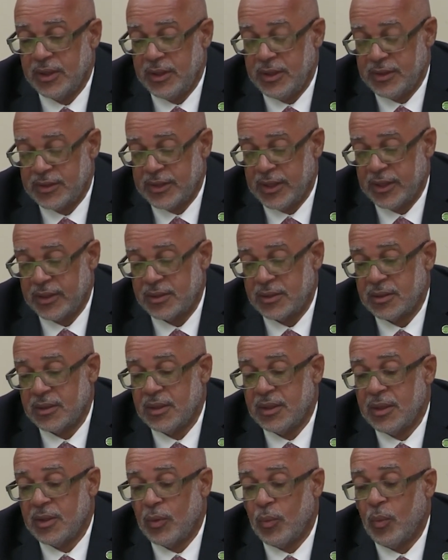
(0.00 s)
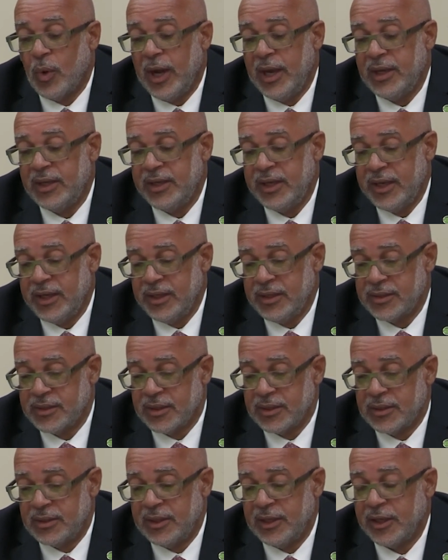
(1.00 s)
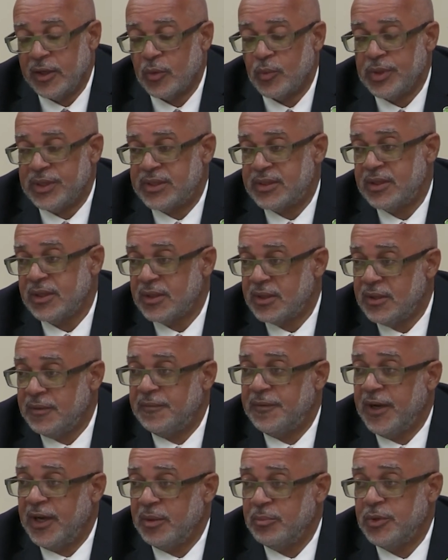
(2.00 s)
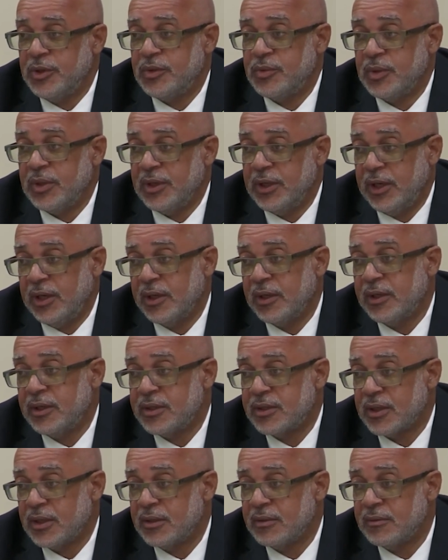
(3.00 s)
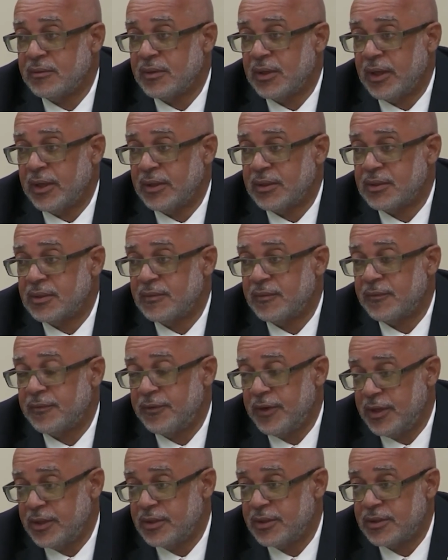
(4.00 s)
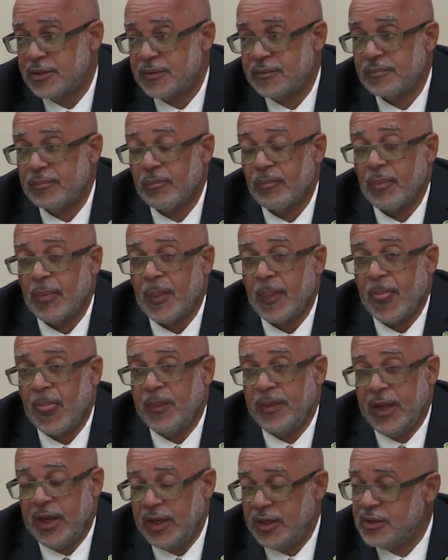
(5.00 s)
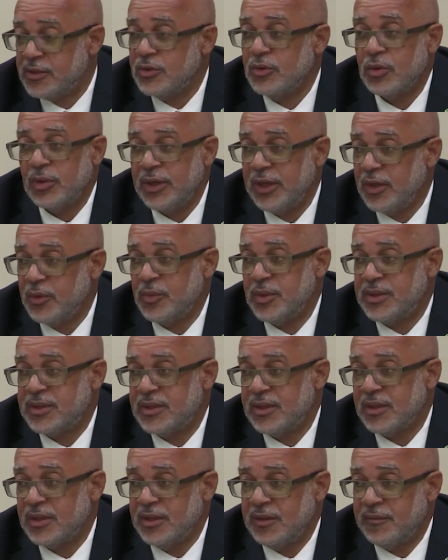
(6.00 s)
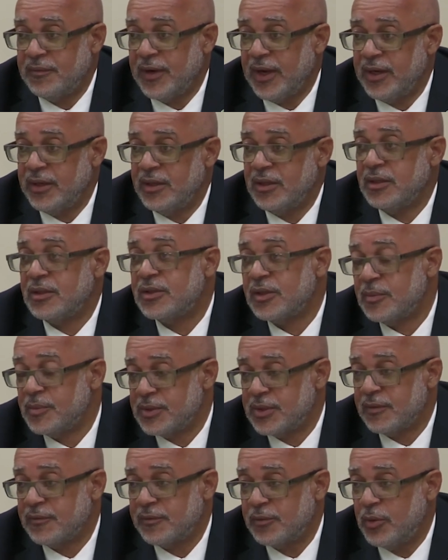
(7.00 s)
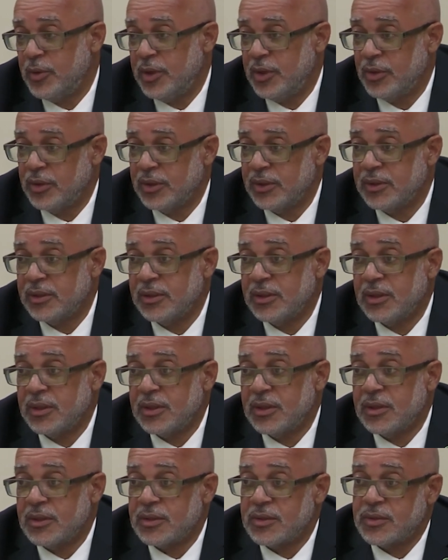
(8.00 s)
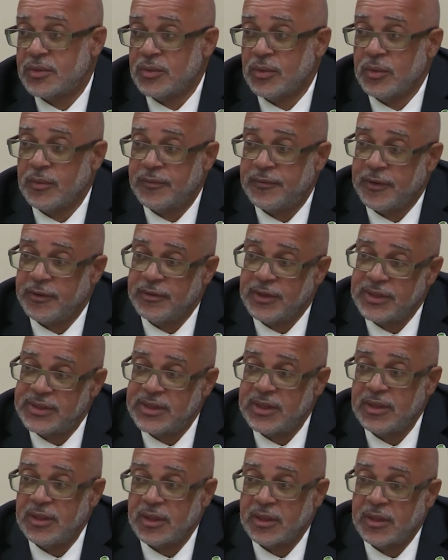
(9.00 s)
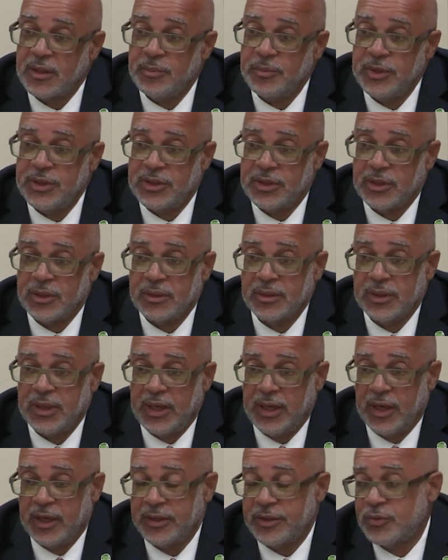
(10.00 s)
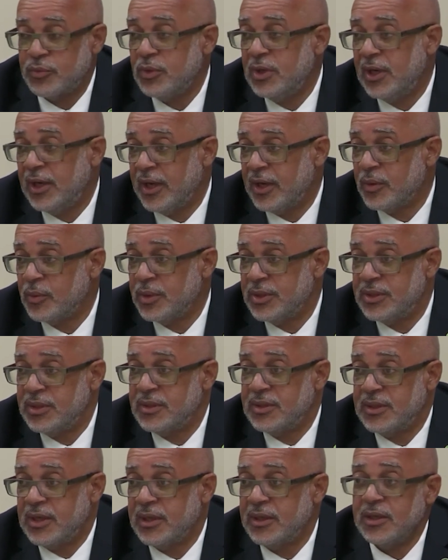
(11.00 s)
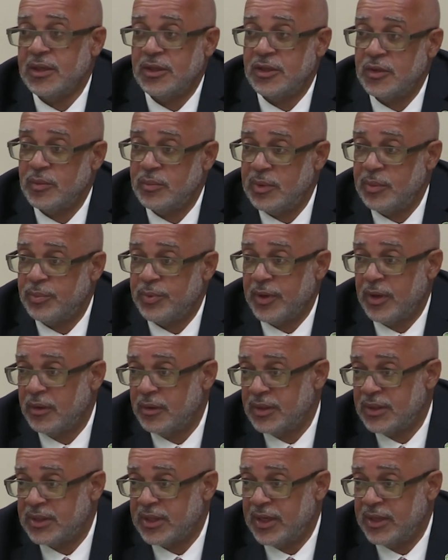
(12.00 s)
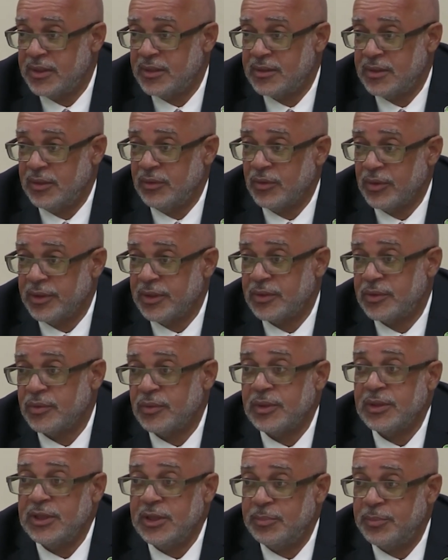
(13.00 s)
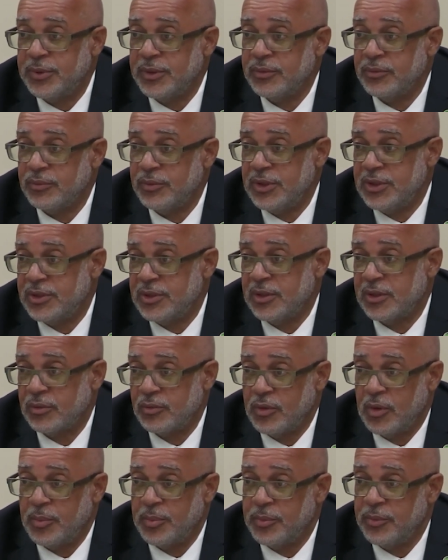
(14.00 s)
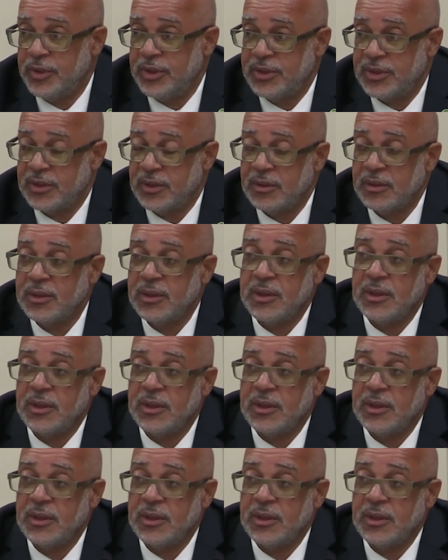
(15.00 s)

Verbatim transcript: is that while there is a linguistic divide between English and French, there is no linguistic divide in terms of Creole. So for us in the Commission, there are three languages that need to be prioritized in order to deepen regional cooperation.